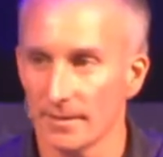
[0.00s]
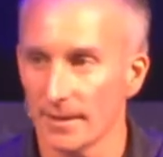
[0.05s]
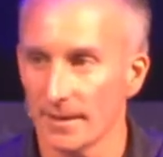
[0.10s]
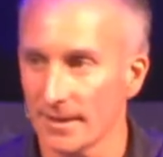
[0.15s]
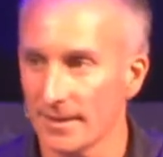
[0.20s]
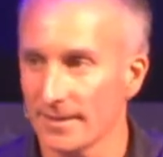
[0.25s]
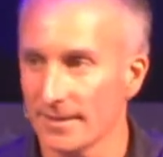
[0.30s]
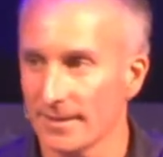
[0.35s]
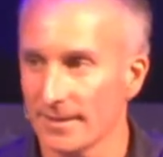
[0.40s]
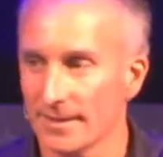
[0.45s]
Like
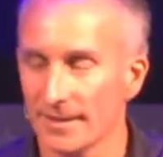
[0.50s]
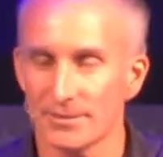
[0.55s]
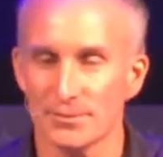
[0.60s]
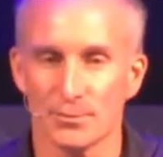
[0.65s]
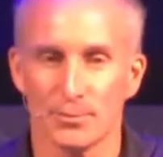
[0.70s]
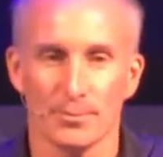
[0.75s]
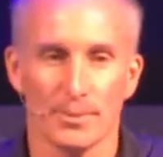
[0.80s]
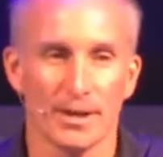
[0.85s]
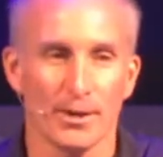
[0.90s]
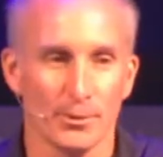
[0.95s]
that's
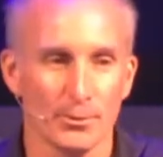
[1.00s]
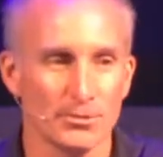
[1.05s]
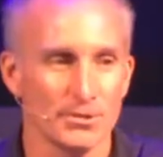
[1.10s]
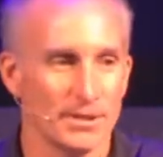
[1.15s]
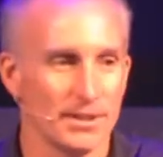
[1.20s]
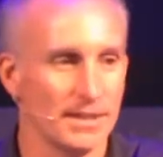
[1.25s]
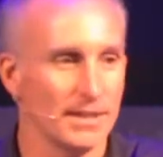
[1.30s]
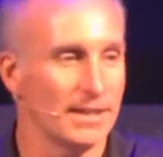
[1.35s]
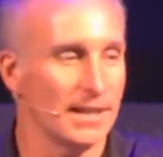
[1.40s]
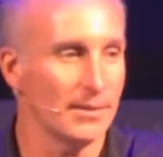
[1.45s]
where my
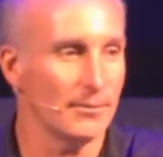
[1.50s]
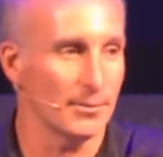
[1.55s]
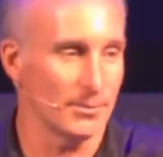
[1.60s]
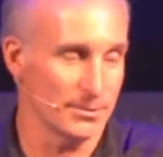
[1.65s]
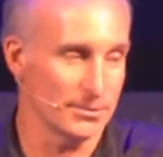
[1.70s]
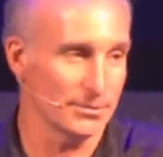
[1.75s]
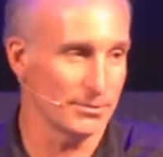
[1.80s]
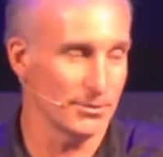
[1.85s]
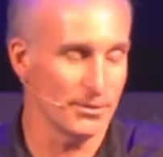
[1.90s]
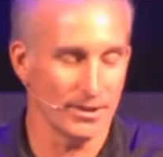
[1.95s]
OCD came from. It
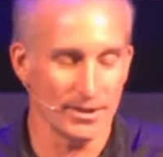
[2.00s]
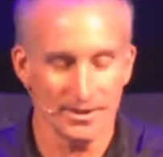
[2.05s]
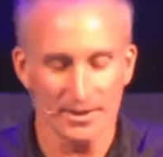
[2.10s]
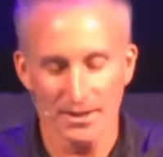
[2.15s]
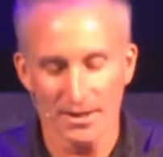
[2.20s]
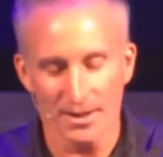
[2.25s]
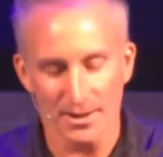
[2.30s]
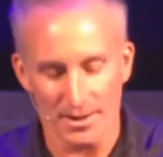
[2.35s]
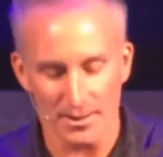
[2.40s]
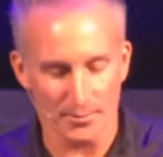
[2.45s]
was dirty.
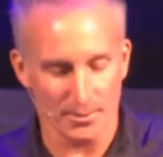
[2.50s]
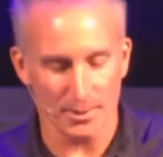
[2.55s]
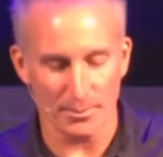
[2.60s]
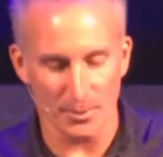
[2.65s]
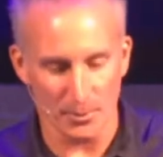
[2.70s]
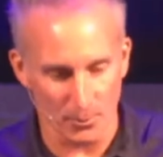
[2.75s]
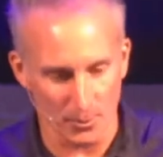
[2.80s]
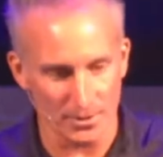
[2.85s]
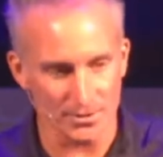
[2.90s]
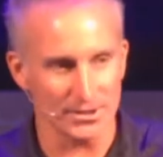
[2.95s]
It probably
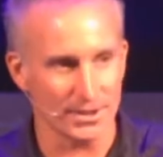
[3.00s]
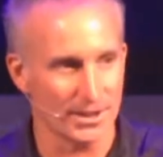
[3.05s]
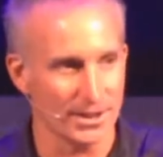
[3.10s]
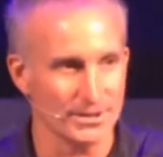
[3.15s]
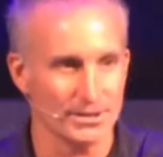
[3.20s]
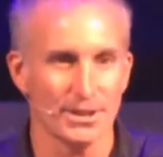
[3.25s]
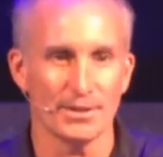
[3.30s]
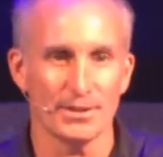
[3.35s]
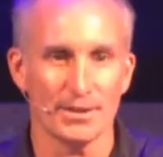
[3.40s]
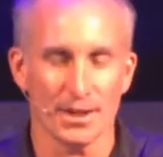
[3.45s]
wasn't
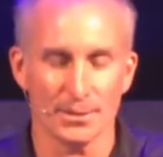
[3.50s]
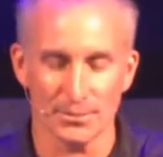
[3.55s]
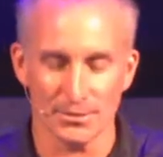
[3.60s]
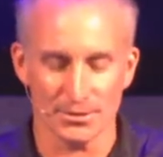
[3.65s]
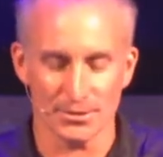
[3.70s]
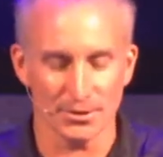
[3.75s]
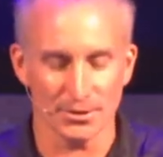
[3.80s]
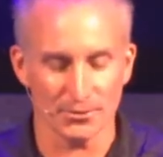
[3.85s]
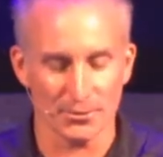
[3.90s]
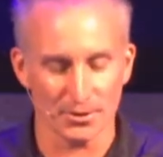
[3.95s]
because he kept his
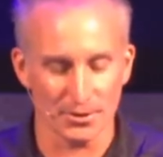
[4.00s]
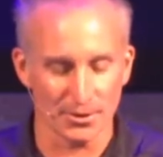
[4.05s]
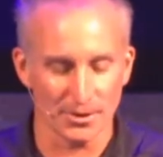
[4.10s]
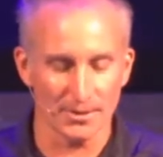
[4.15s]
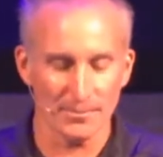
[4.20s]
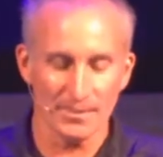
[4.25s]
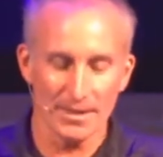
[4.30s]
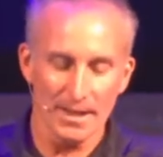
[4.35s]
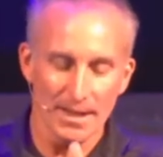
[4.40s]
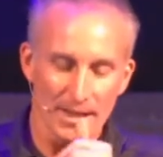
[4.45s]
stuff
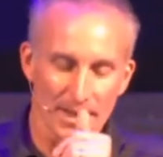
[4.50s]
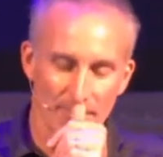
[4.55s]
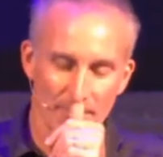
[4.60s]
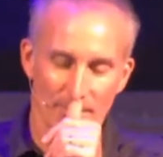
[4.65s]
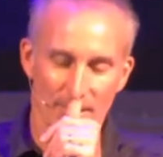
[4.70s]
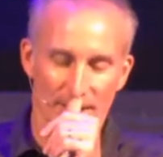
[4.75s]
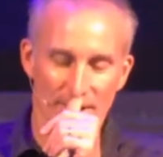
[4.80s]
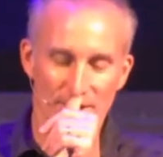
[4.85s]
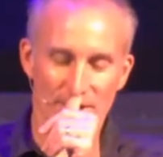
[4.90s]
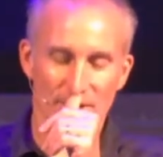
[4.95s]
clean.
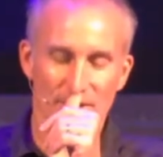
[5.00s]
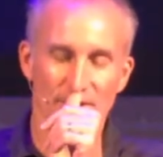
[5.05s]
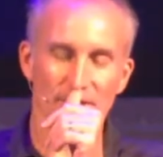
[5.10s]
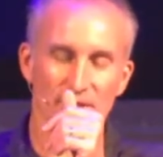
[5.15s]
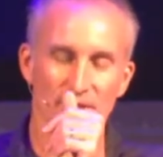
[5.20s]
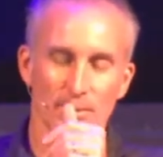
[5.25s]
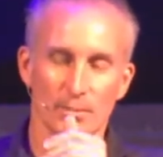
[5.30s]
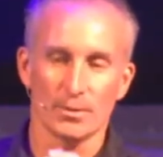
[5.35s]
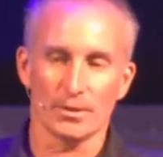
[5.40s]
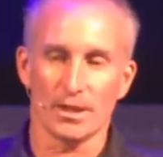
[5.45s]
But I
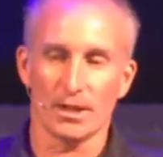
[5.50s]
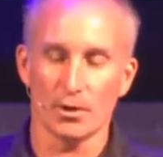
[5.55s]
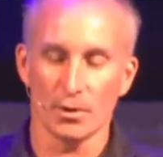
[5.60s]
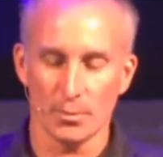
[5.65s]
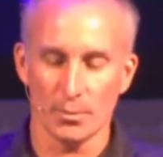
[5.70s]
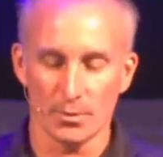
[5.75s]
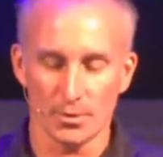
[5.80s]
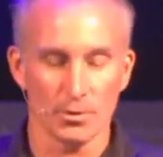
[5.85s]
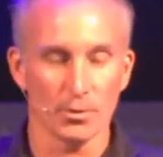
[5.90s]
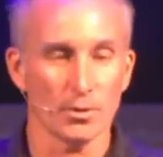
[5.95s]
seriously, when they
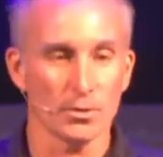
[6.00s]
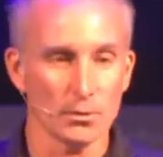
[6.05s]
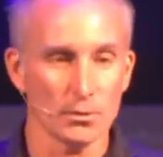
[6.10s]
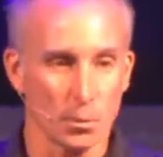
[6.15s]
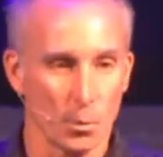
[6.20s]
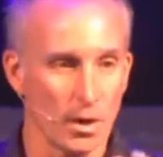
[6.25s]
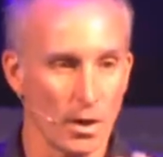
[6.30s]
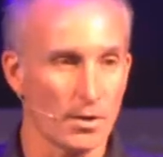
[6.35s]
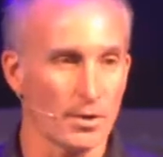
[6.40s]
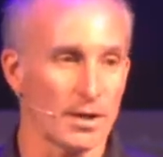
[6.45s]
opened the doors,
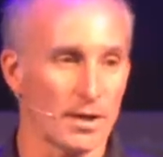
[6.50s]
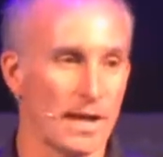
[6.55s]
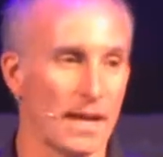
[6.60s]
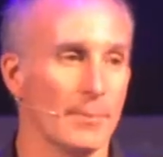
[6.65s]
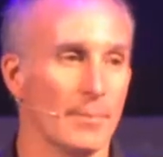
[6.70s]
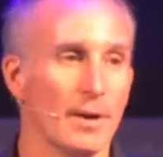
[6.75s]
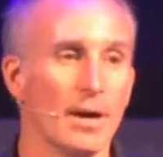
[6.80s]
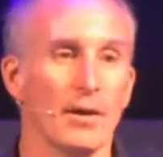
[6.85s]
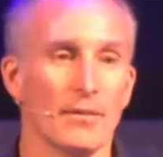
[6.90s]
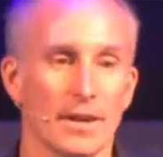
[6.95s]
water
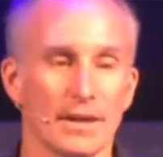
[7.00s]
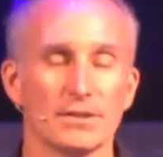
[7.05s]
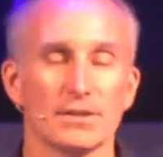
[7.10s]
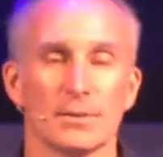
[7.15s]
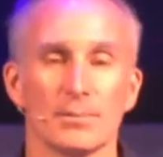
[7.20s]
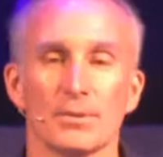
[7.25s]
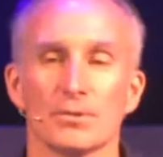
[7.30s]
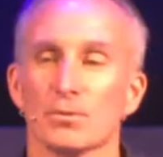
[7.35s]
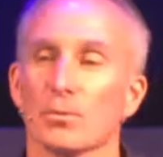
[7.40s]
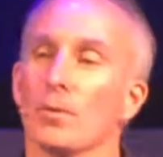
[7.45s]
came out. That's how
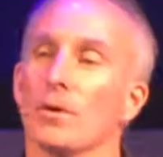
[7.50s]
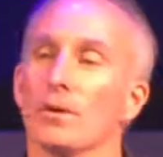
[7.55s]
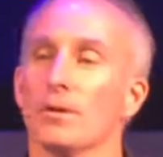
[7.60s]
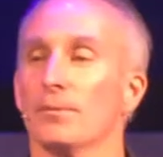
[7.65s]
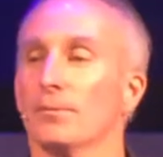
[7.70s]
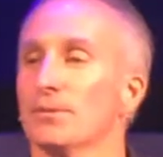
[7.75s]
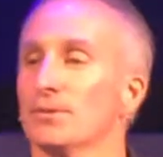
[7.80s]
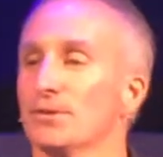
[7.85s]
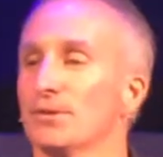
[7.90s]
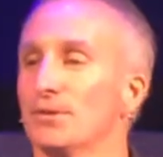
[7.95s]
much water
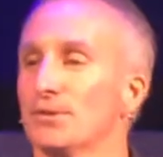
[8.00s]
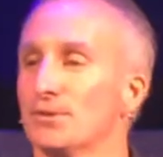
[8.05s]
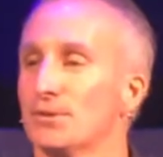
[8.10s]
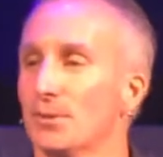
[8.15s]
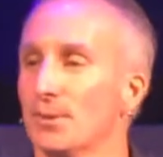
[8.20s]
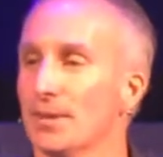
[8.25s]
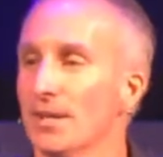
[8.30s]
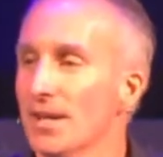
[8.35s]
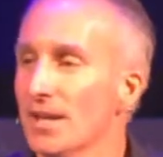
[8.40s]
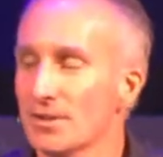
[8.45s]
was in his
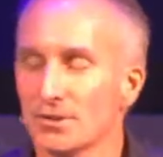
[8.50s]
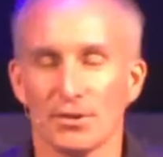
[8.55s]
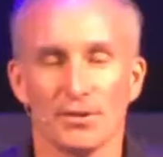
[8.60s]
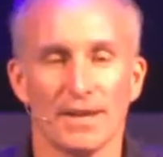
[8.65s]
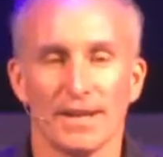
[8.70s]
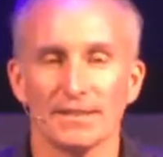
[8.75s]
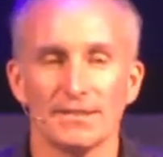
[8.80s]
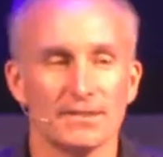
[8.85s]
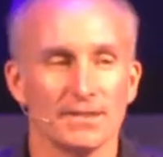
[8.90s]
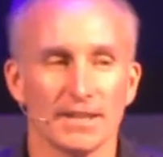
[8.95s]
tooth. So
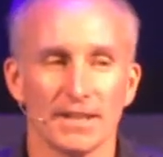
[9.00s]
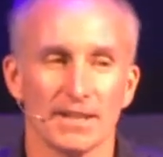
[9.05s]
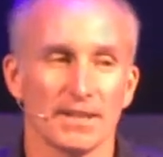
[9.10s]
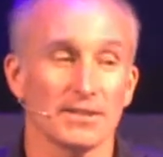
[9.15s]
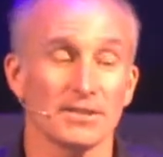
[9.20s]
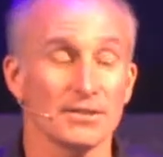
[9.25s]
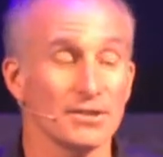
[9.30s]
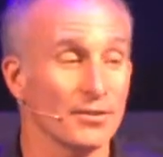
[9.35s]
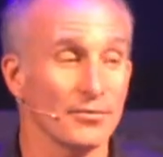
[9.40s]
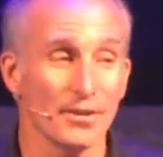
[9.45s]
that's the kind
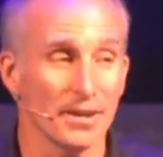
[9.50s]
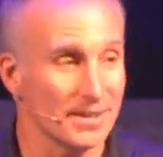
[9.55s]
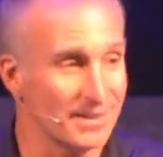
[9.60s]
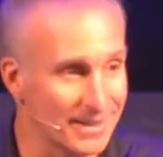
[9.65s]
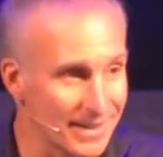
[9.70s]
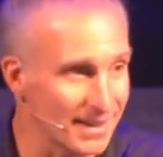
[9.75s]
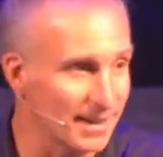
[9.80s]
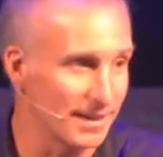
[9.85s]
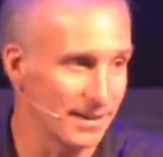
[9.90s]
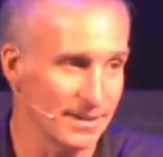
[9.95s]
of stuff I
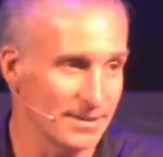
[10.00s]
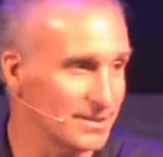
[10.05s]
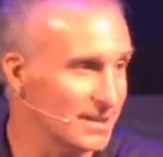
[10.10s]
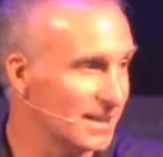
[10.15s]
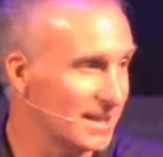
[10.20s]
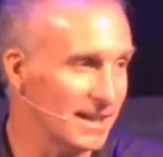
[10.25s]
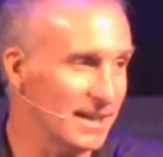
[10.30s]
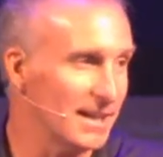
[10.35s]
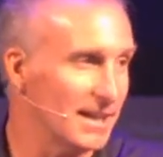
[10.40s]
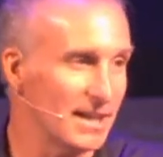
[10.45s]
did as a
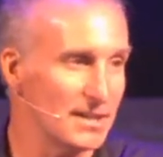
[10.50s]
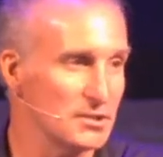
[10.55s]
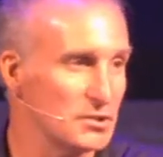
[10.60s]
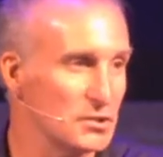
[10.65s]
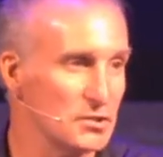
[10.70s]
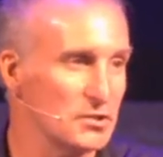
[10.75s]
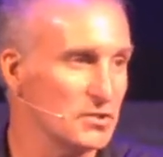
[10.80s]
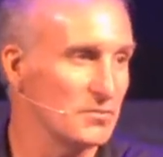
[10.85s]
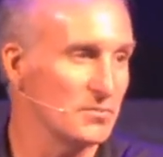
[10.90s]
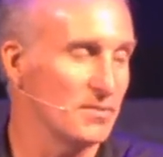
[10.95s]
kid. I
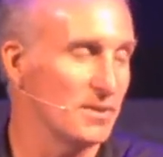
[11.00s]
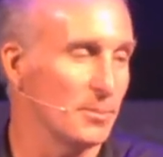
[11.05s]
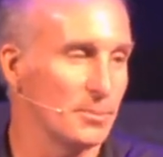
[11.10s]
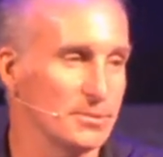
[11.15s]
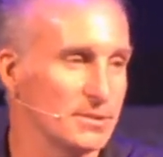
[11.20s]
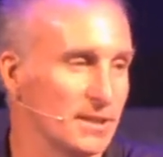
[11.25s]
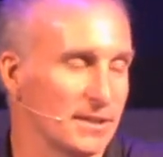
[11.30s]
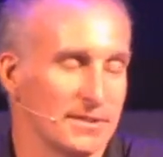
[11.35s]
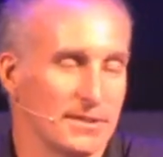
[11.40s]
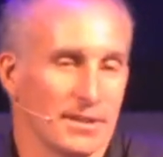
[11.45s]
just I
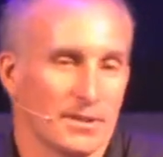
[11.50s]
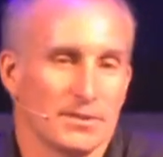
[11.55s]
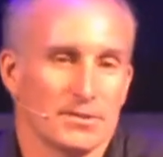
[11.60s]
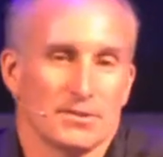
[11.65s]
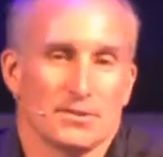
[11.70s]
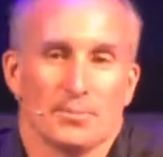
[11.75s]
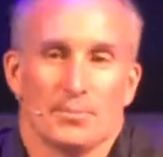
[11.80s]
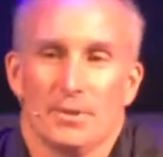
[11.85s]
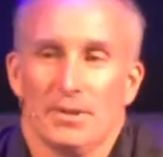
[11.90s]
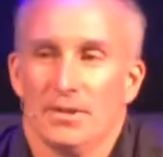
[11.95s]
was like Dennis
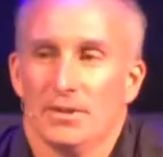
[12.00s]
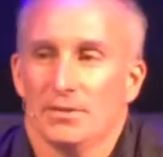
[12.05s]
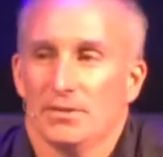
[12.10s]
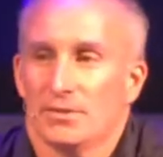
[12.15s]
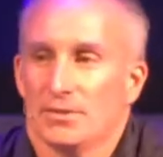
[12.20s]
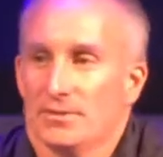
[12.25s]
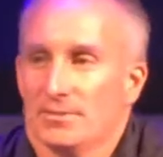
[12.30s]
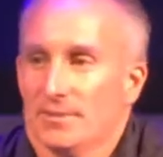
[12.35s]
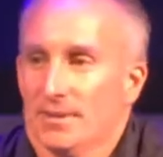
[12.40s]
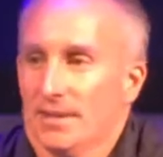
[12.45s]
the
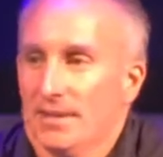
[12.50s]
Menace.